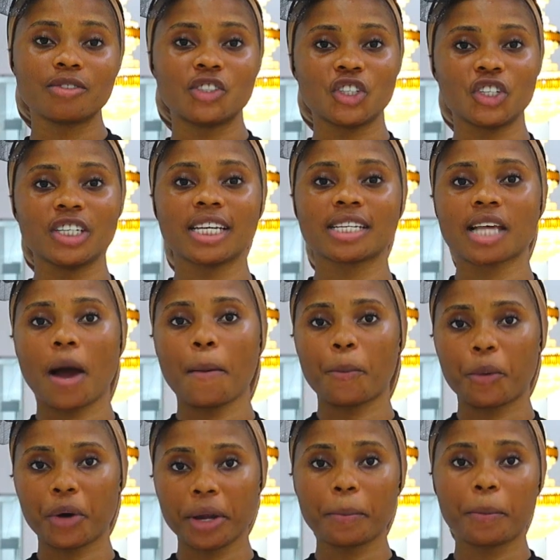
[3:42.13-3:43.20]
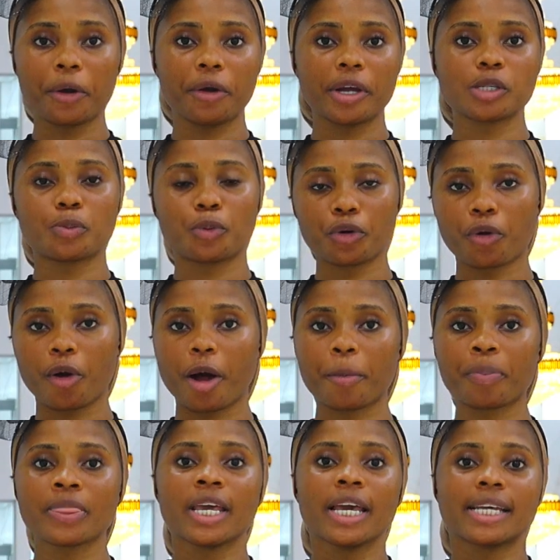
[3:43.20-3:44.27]
June is our Praying Parents program.
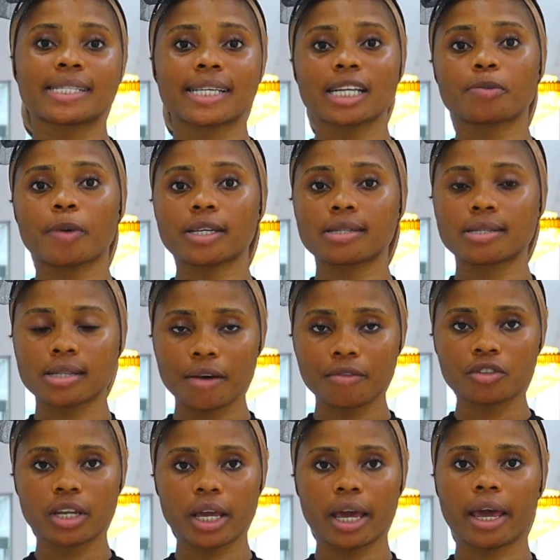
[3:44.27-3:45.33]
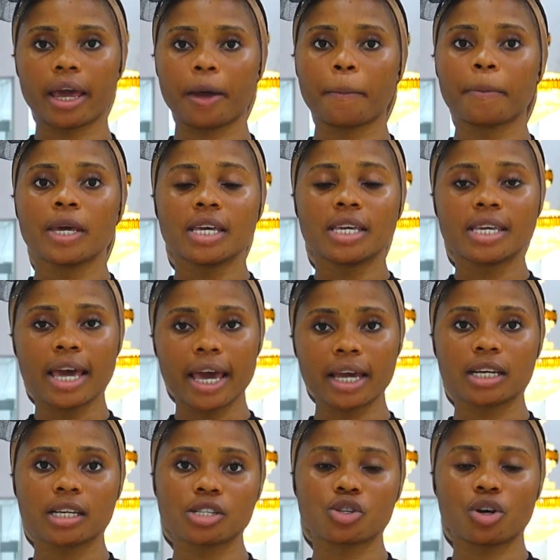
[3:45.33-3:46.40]
It starts by 7 a.m. here in
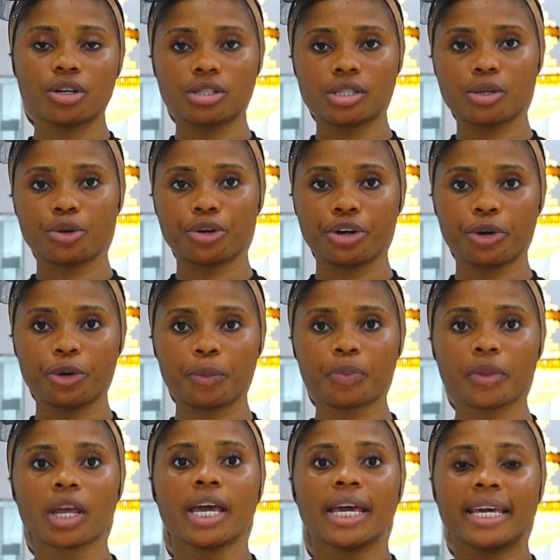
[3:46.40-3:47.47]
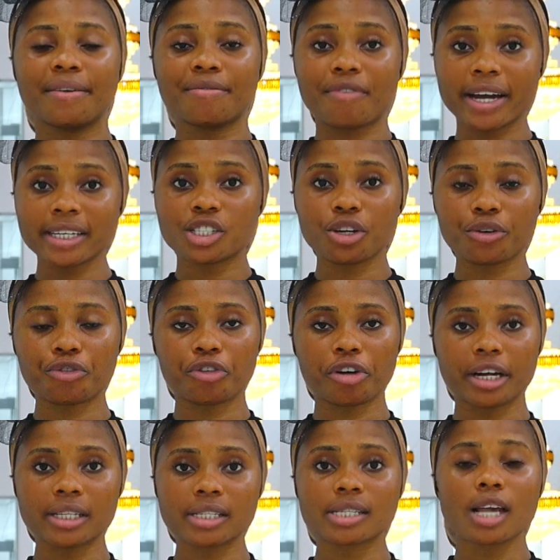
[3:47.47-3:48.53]
this auditorium. Invite your
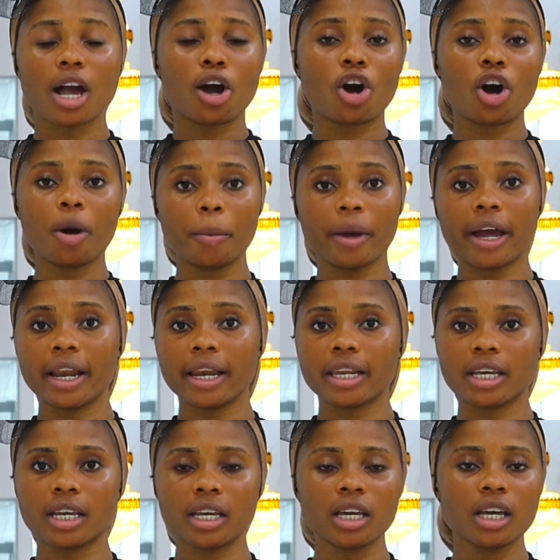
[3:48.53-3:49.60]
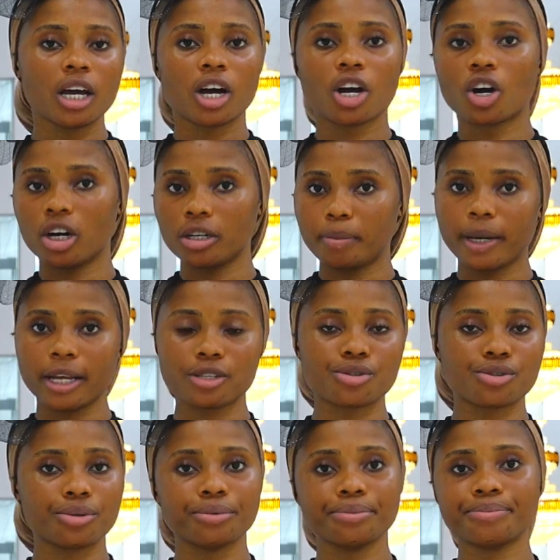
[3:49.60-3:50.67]
friends. Come early. God bless
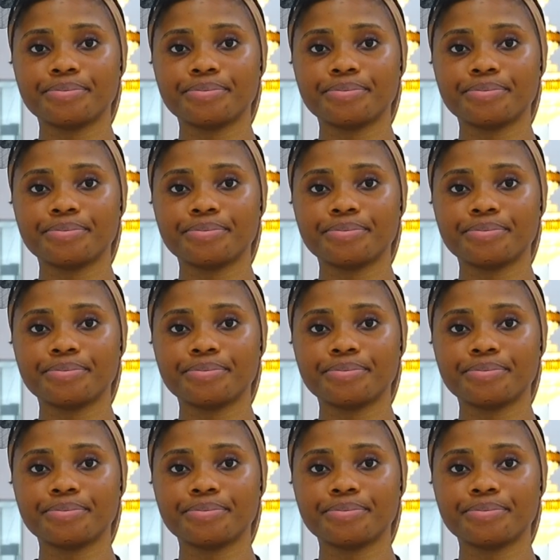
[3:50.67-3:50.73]
you.